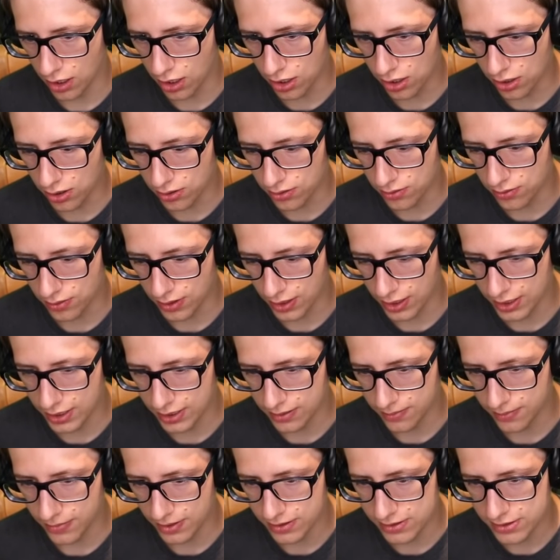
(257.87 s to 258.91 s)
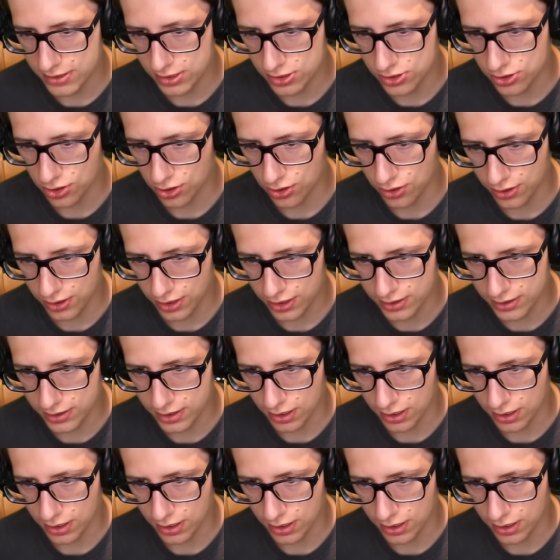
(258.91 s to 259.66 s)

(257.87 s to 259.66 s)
oh, I meant to target,